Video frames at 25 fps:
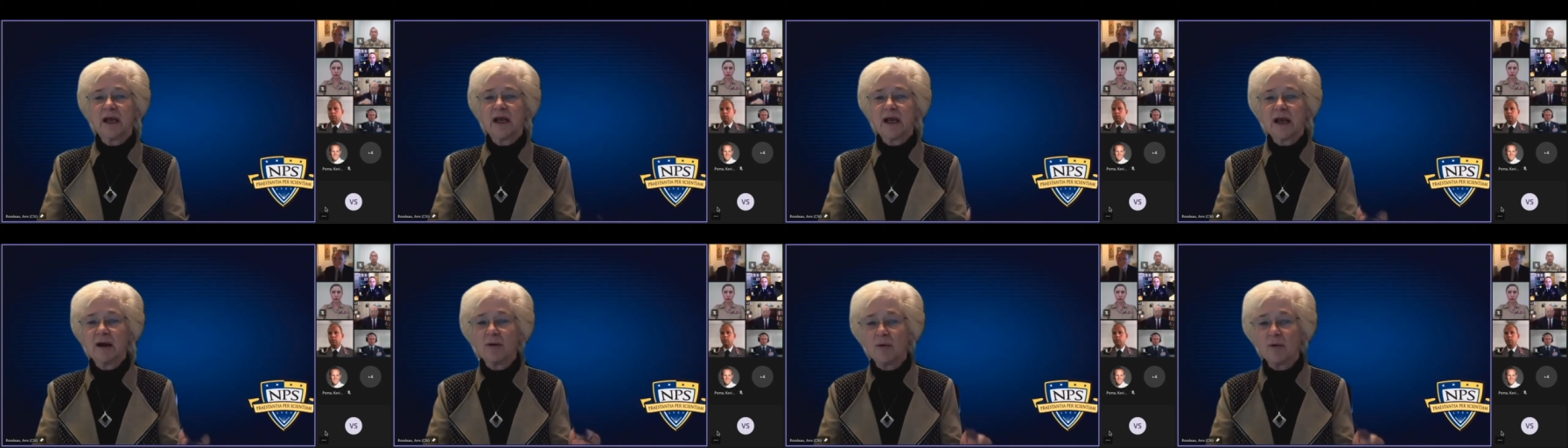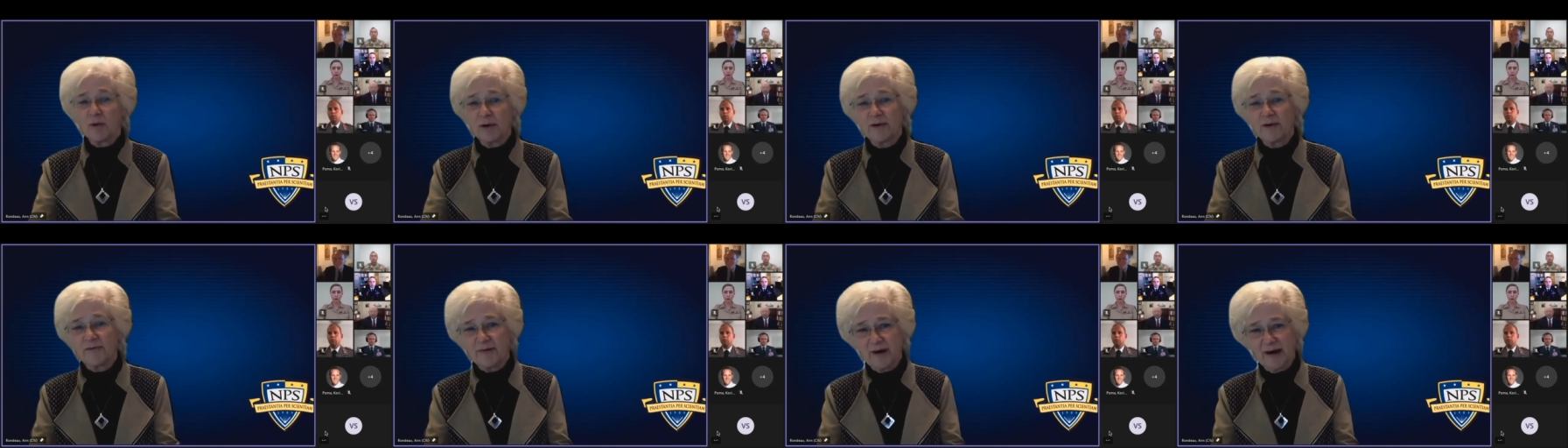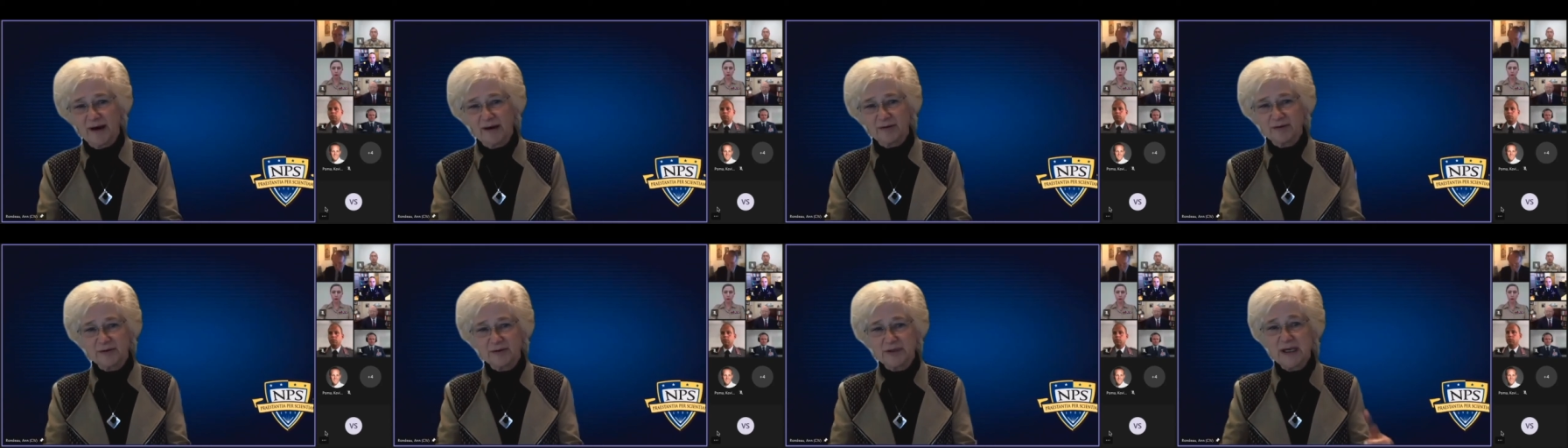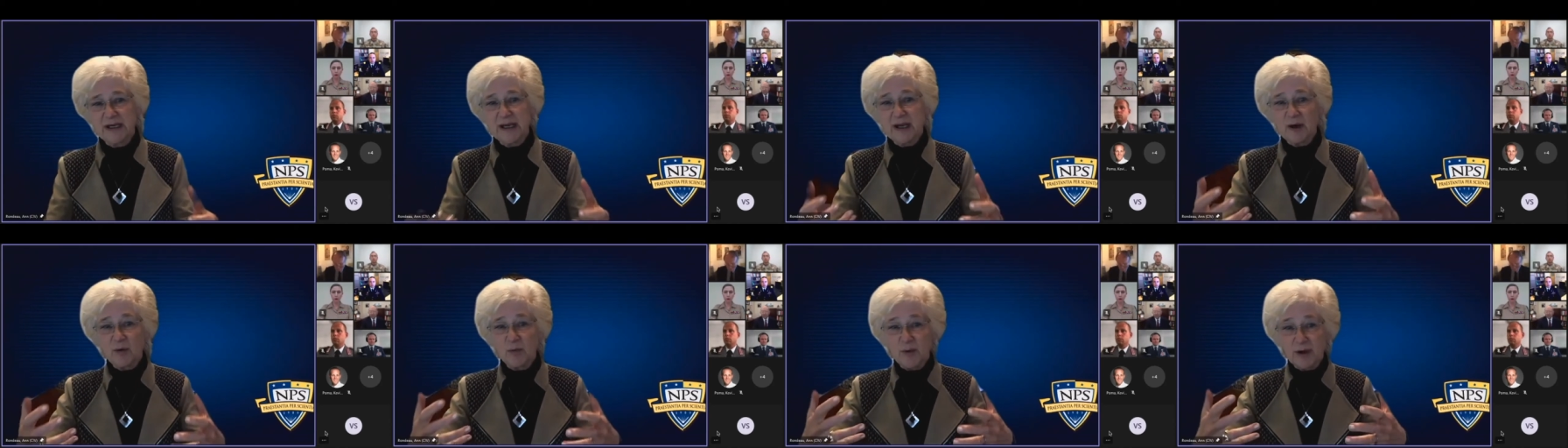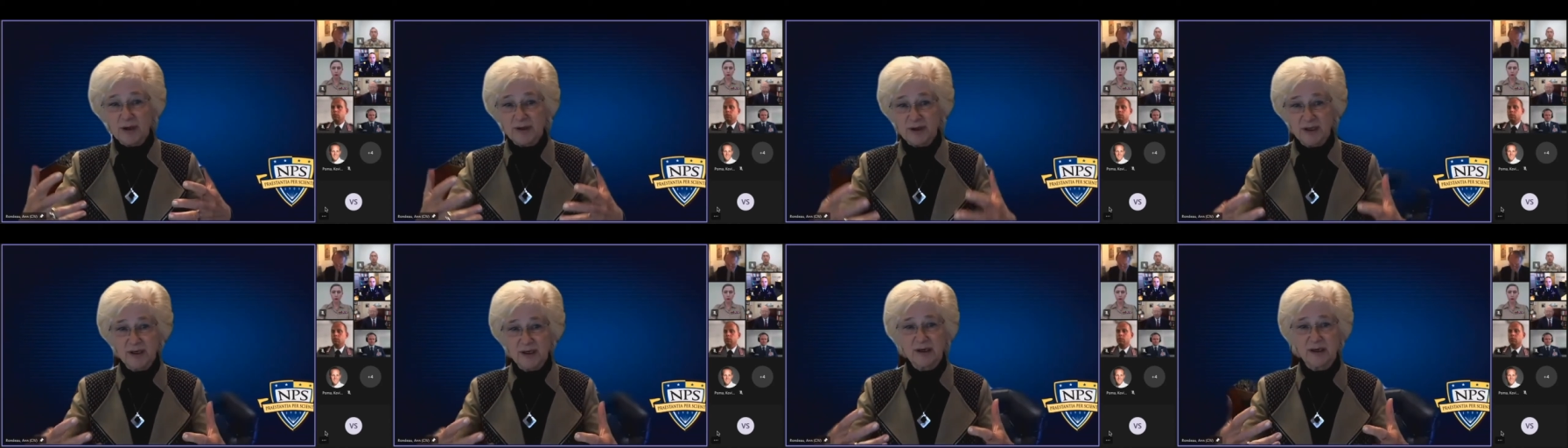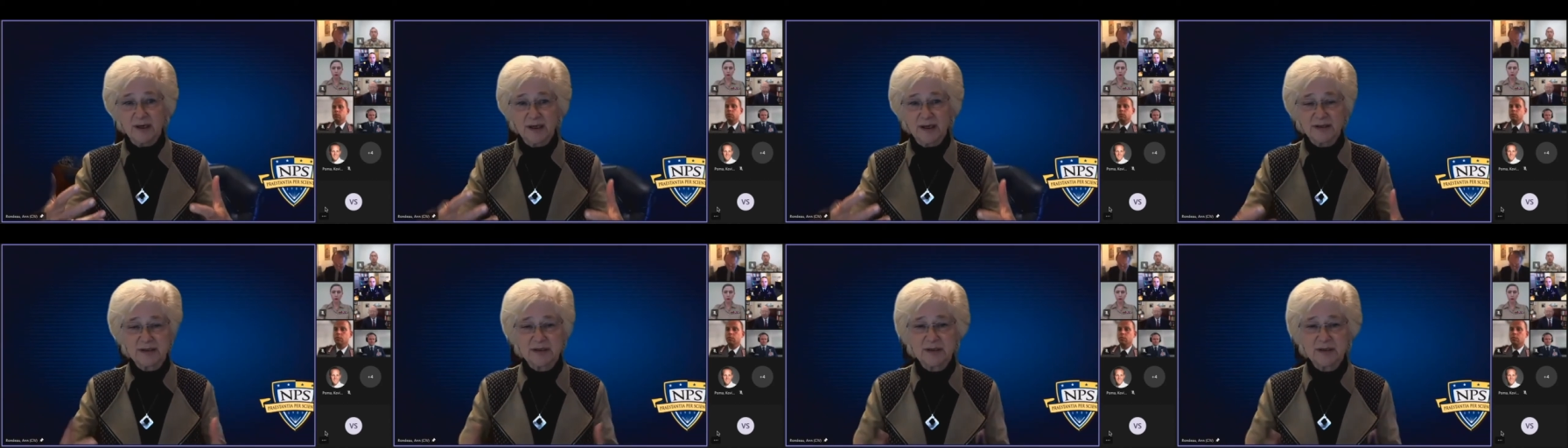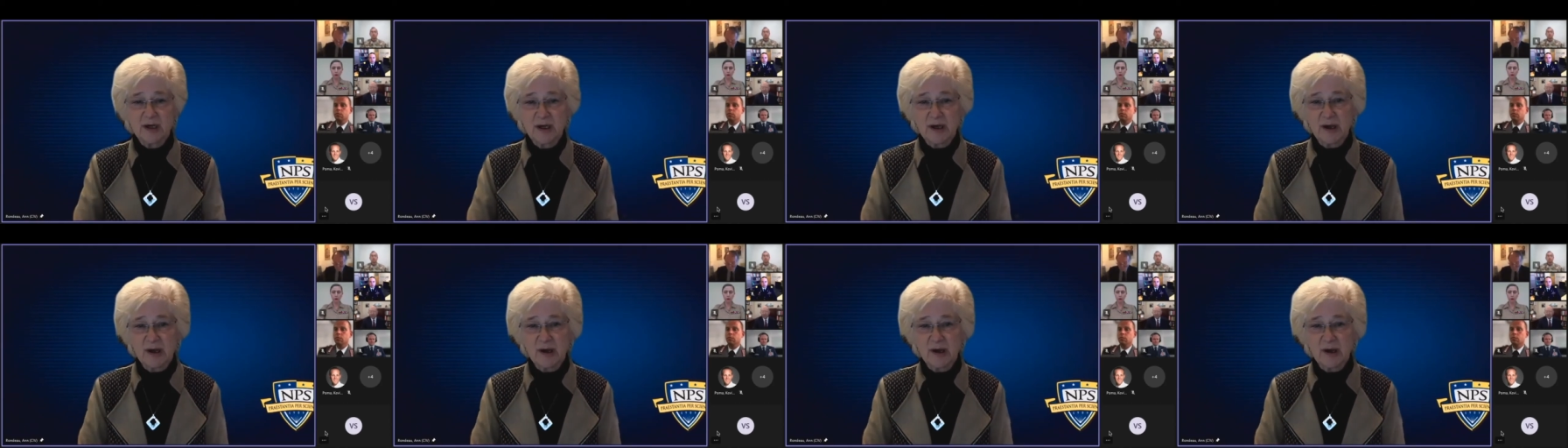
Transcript: and warfighters within us